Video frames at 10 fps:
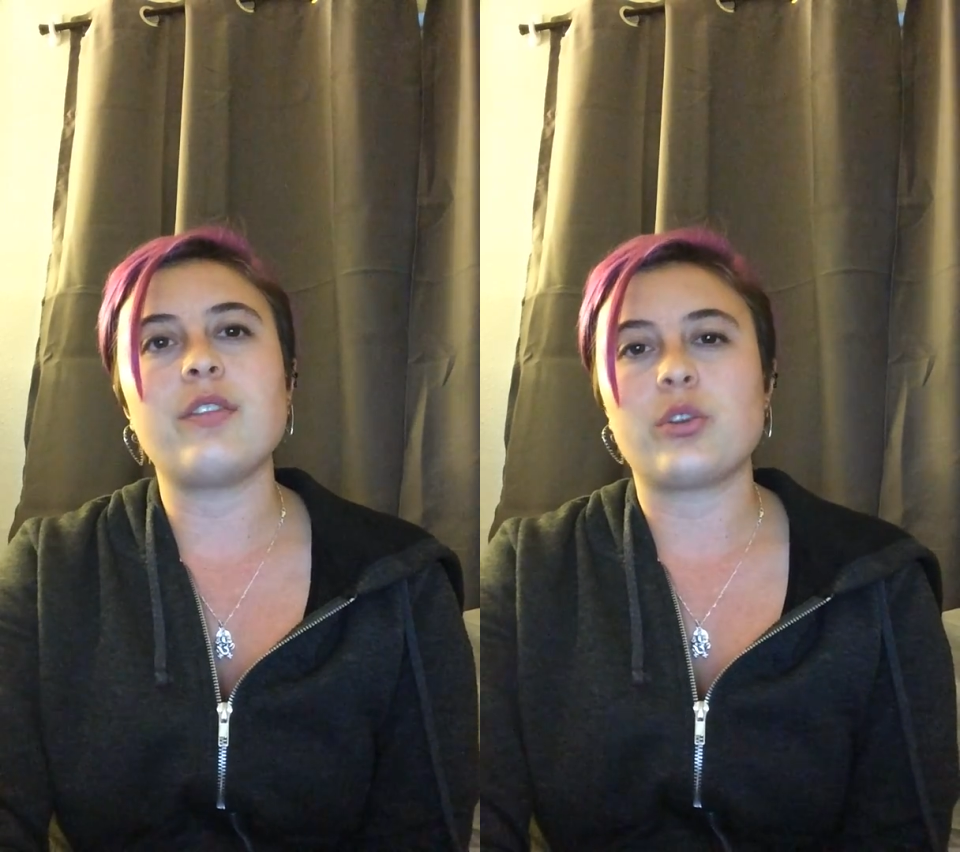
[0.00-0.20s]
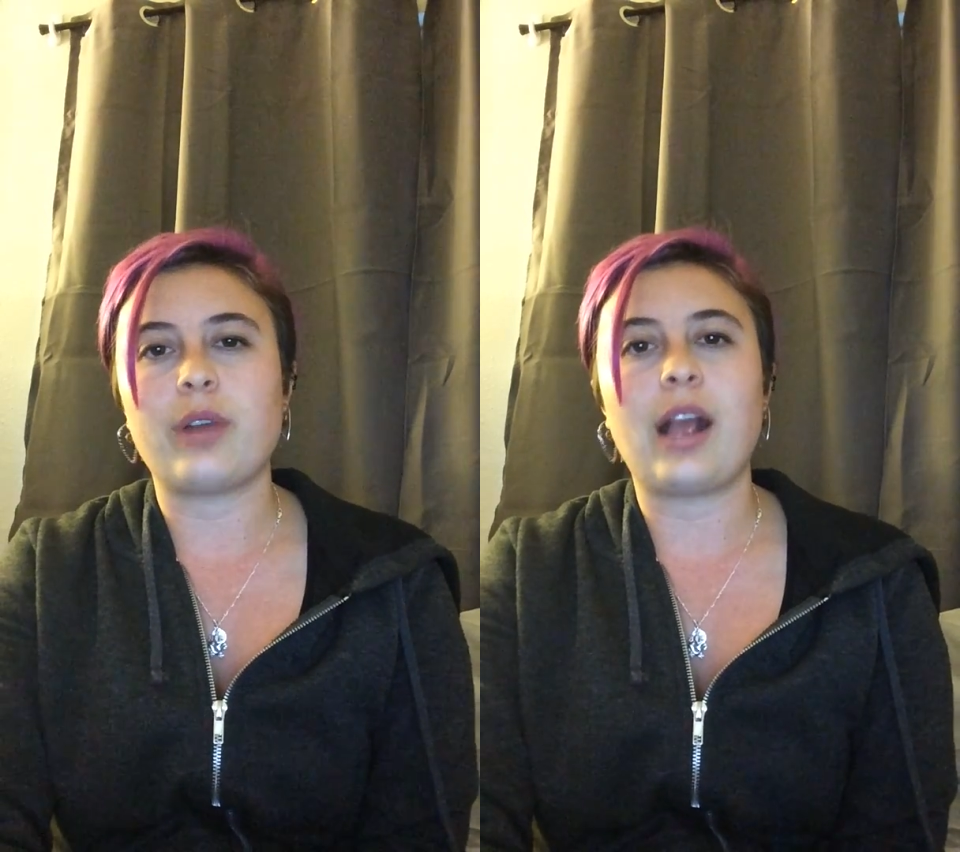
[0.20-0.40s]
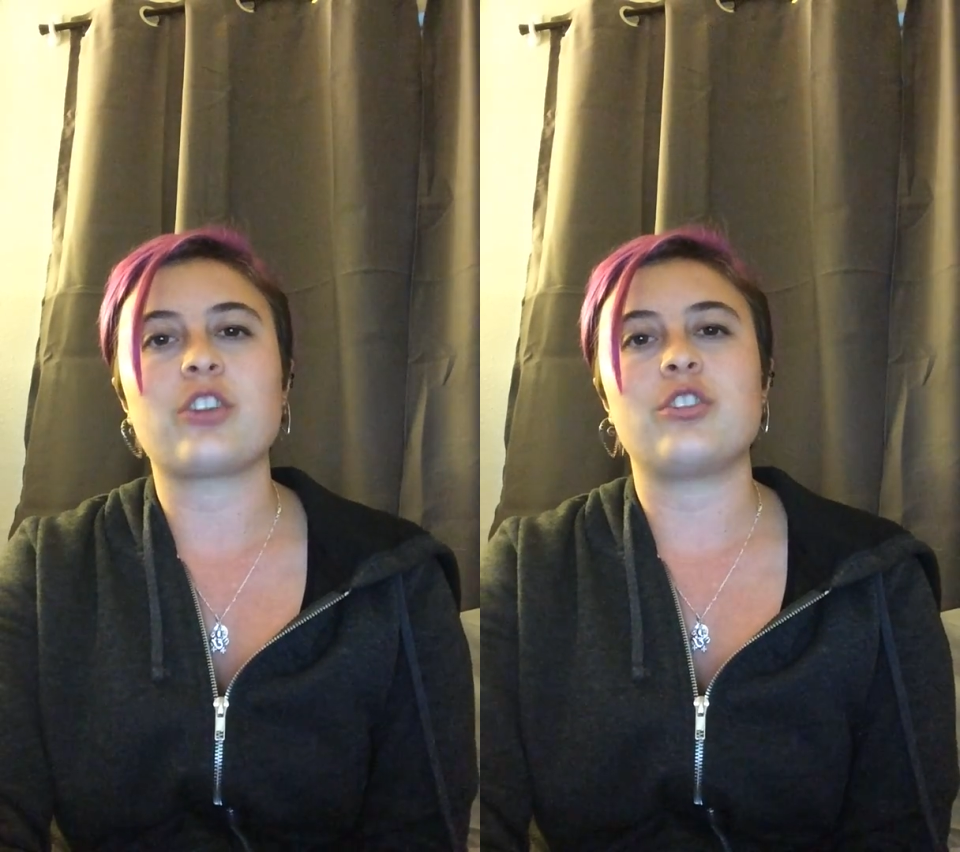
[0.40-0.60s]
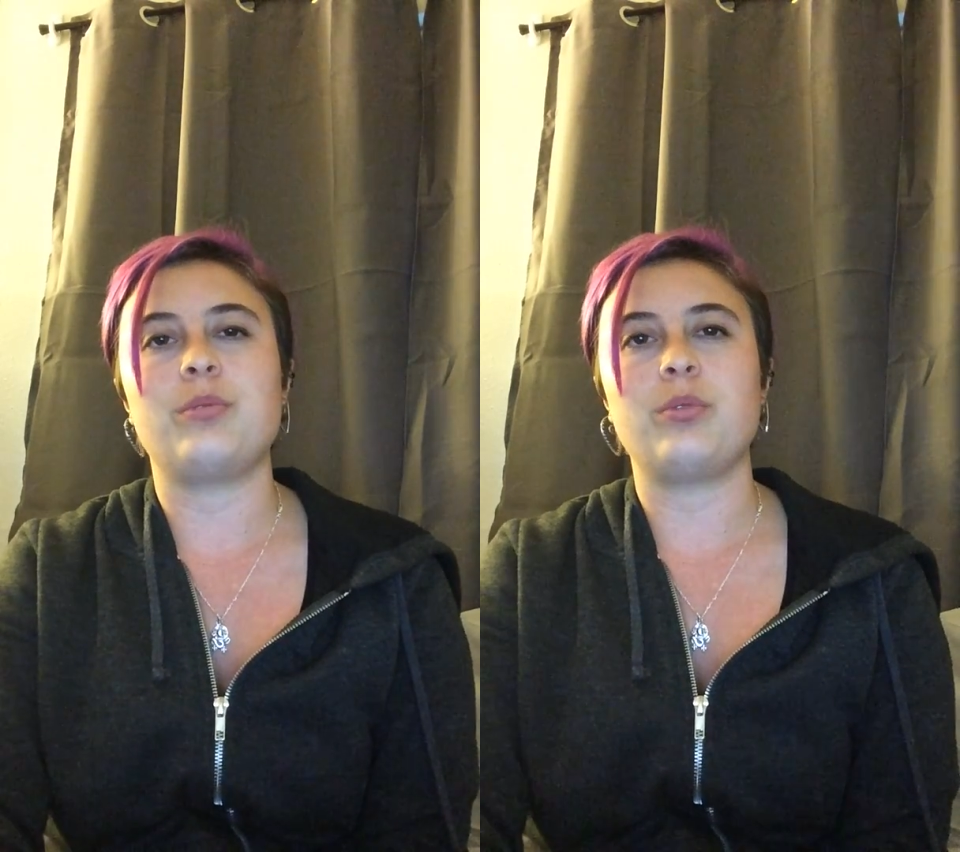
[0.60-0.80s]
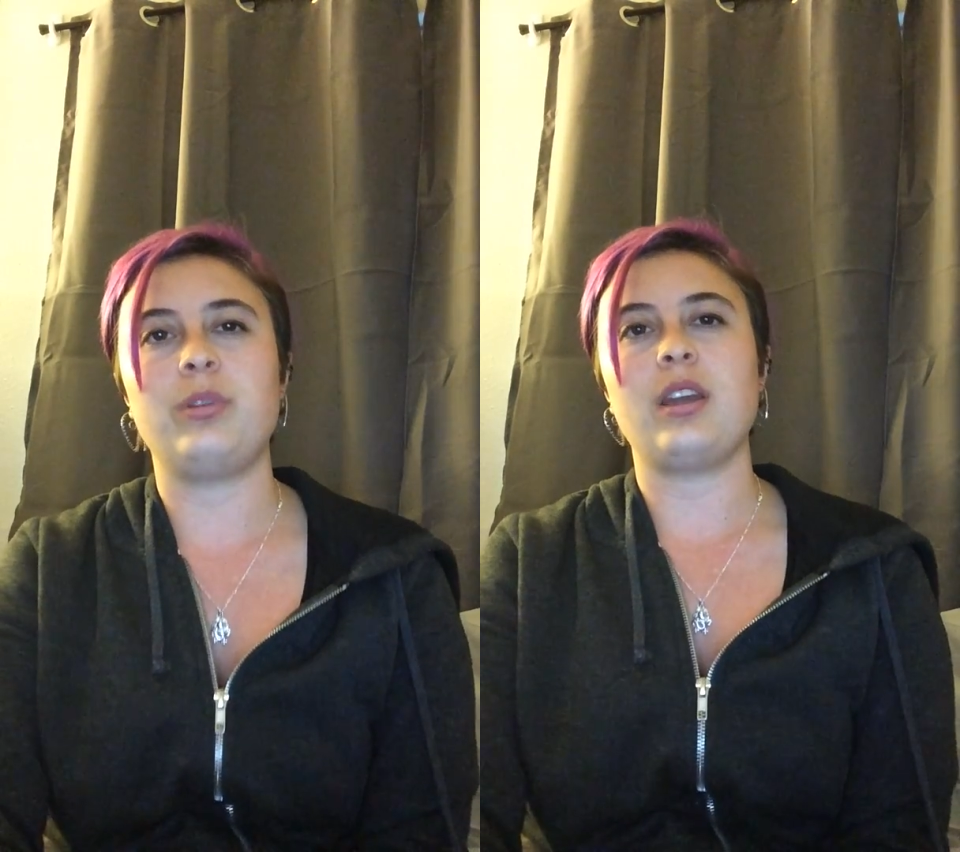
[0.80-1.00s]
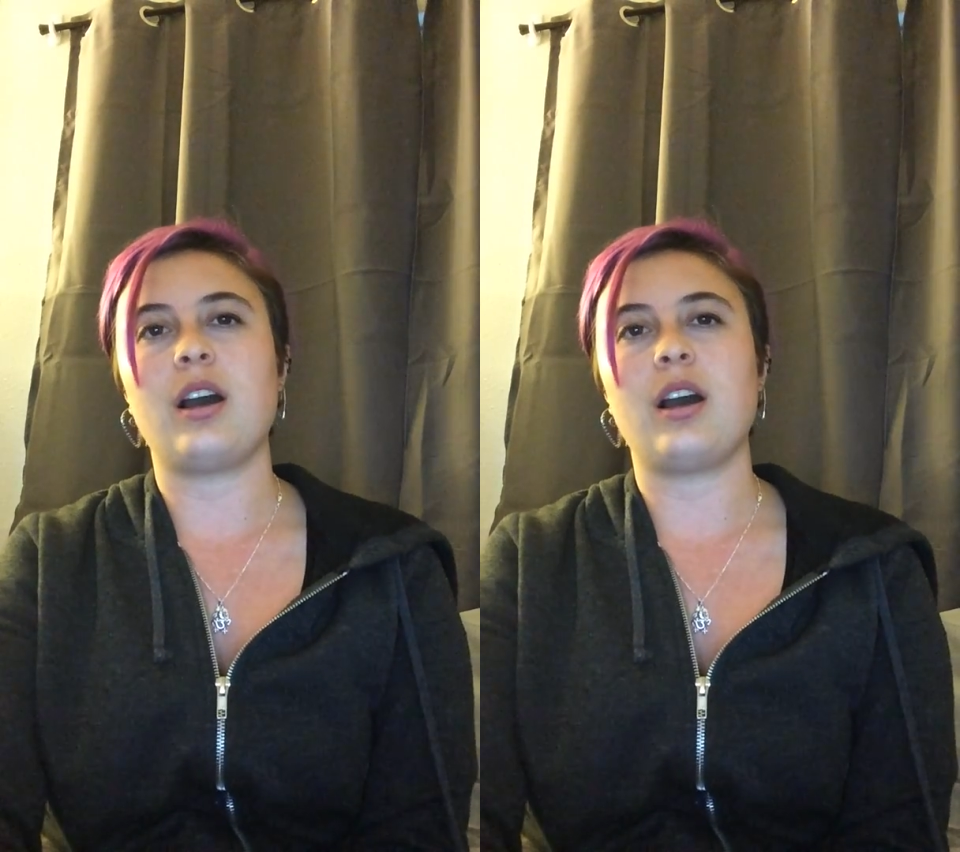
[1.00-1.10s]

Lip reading: interaction between the